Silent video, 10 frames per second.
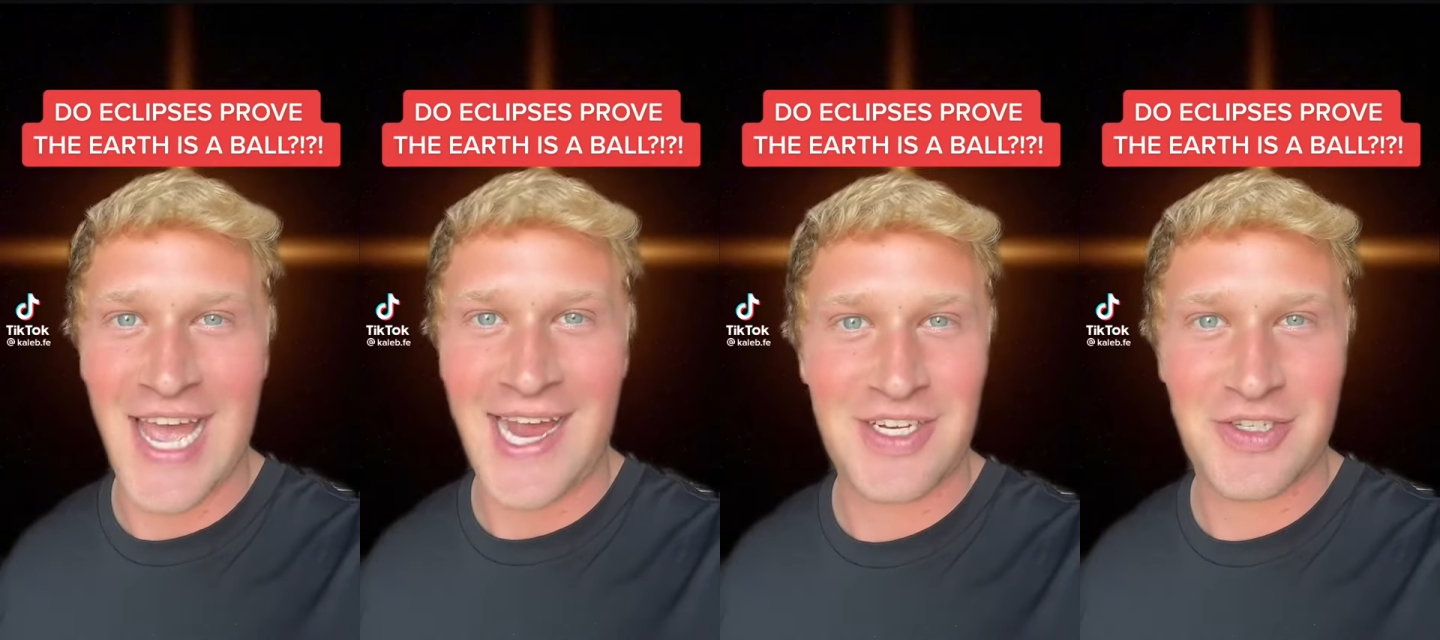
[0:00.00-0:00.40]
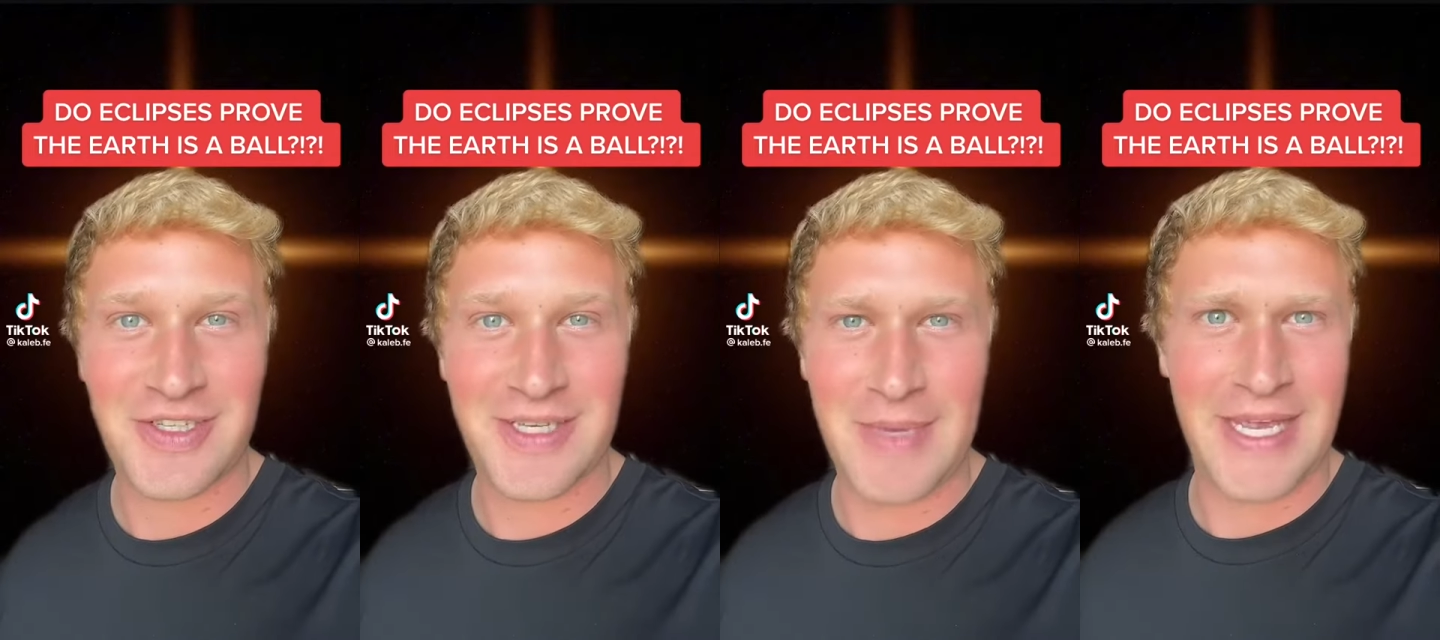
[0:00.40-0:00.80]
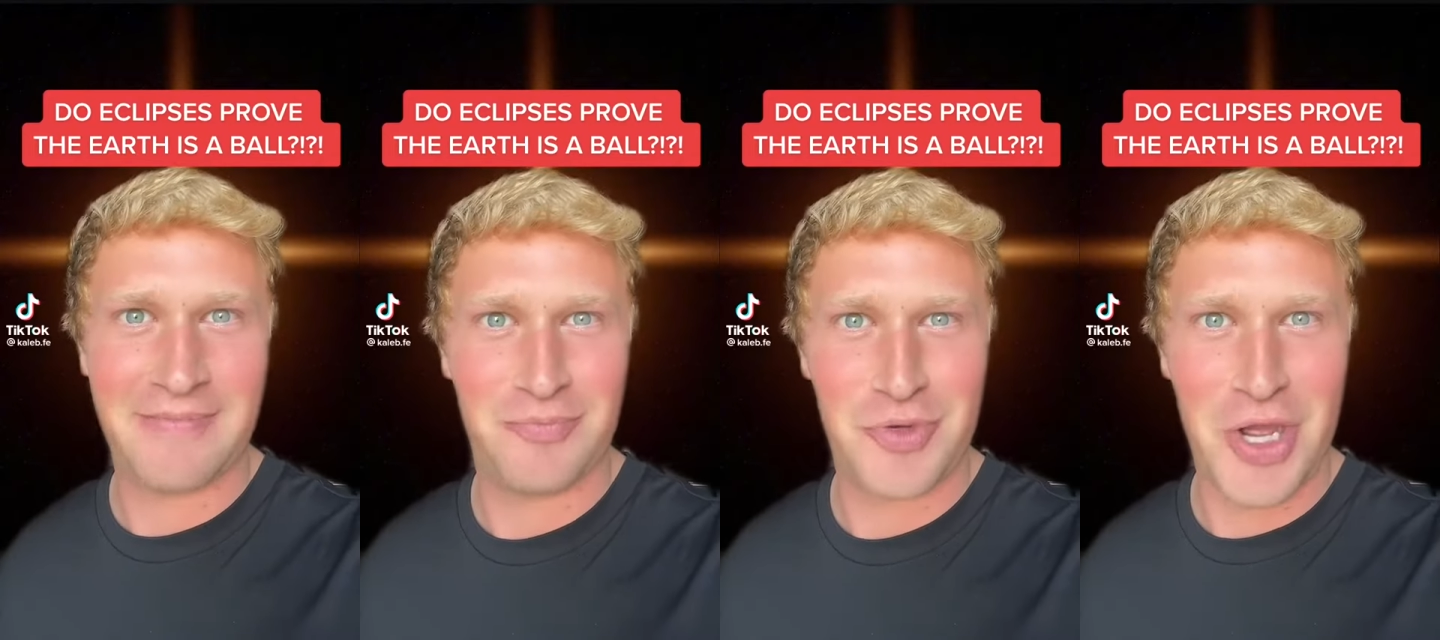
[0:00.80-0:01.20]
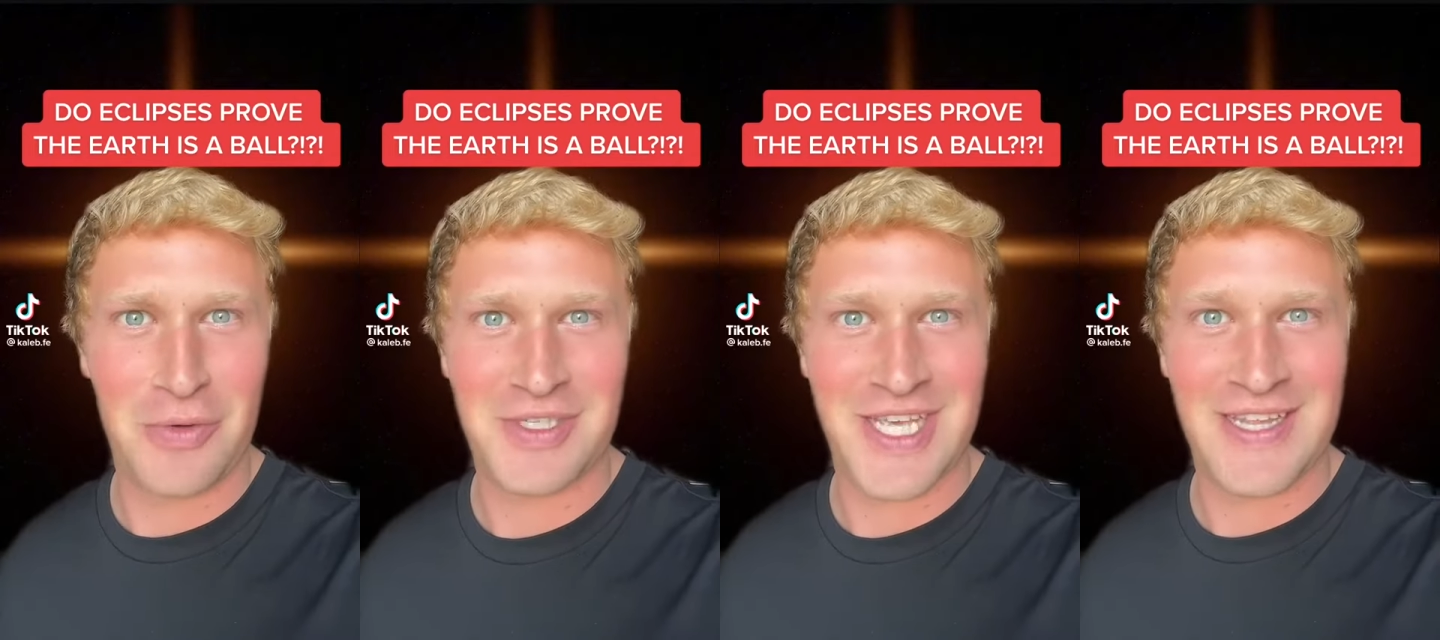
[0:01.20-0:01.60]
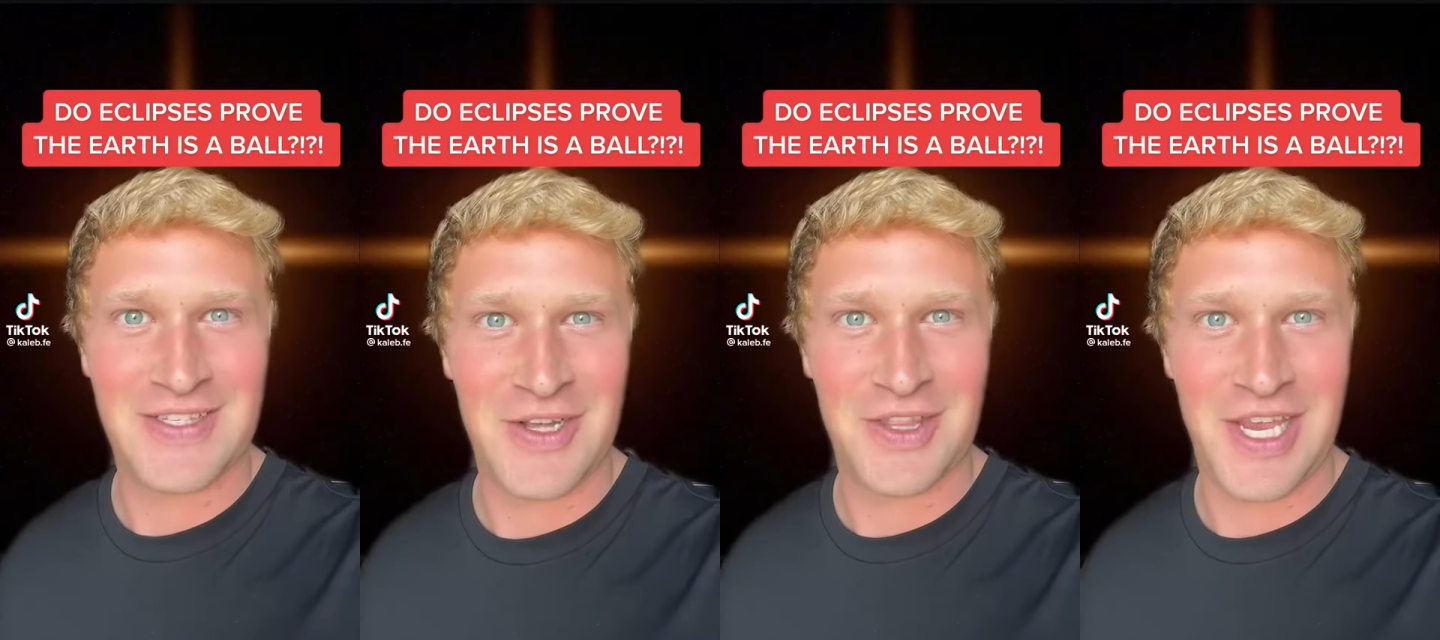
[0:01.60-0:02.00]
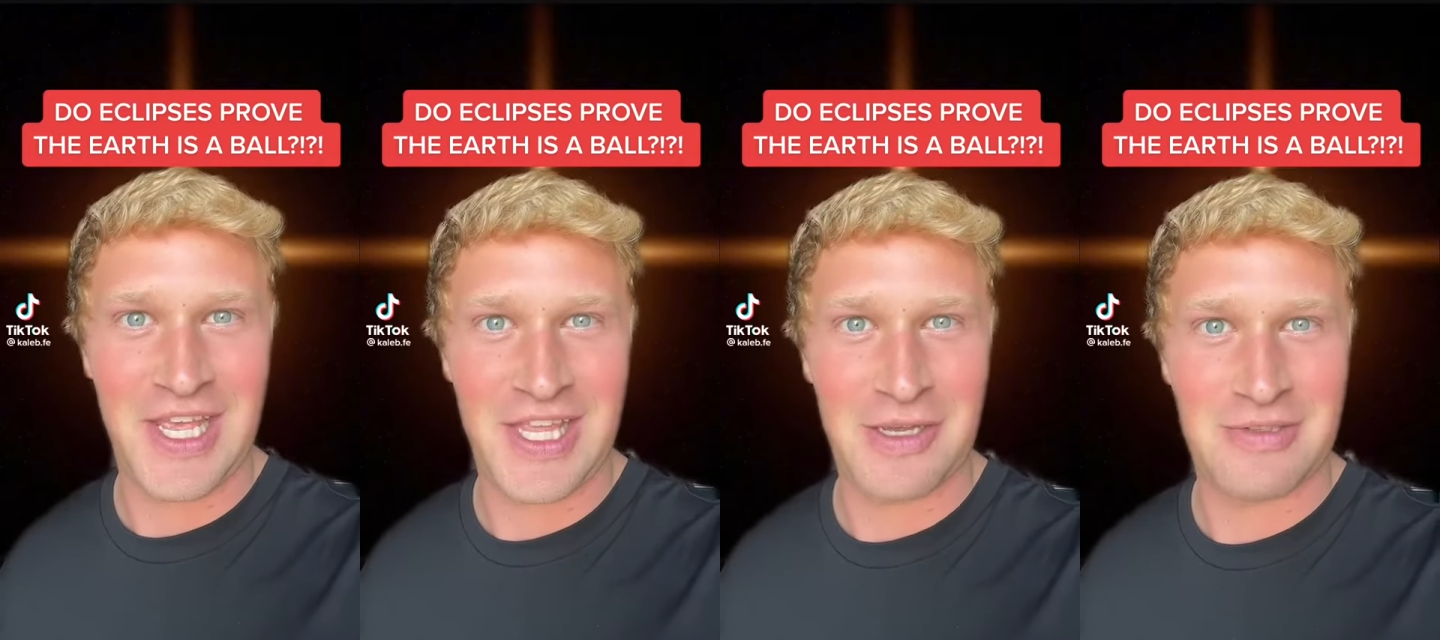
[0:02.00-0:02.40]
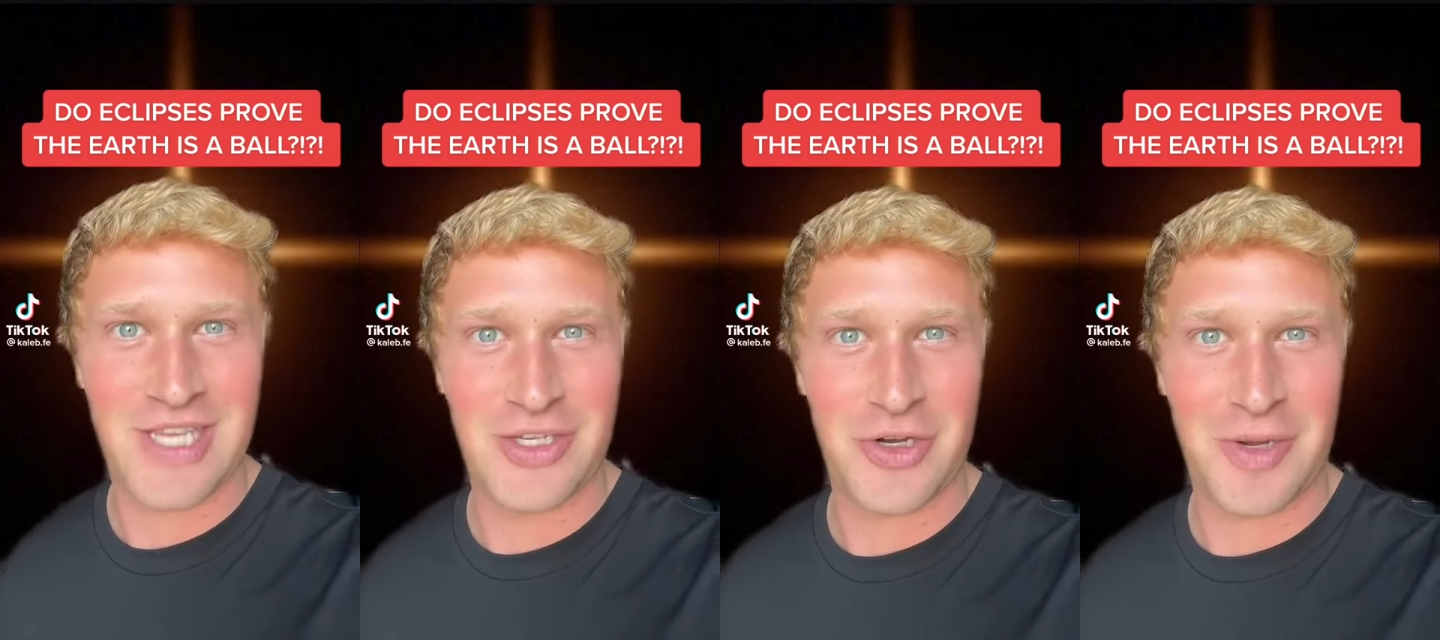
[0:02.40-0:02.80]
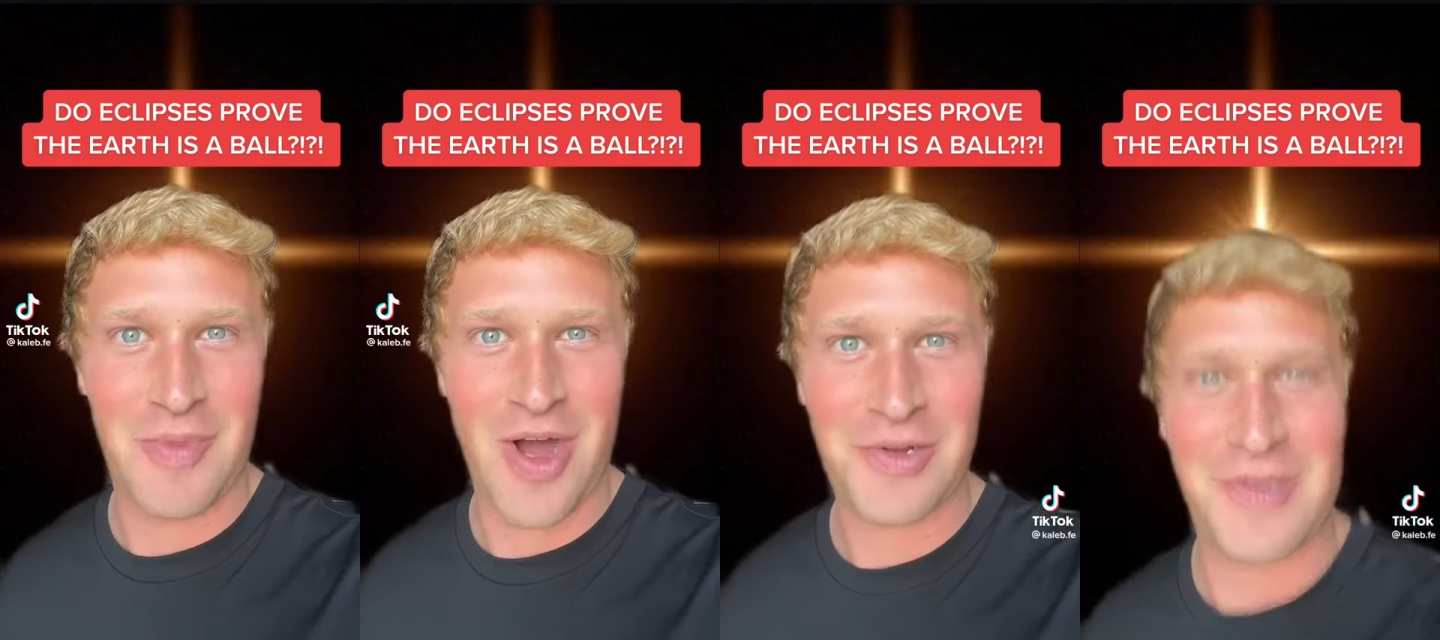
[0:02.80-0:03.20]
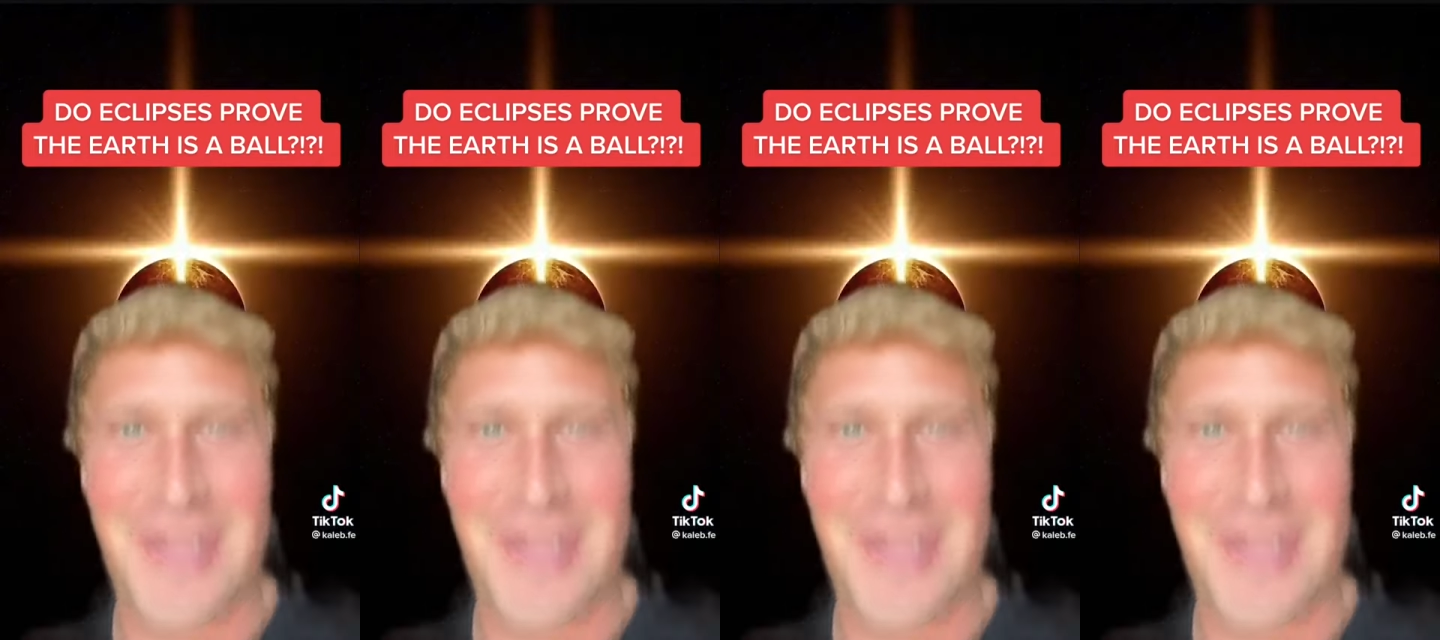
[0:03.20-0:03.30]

actually make no sense on the heliocentric model?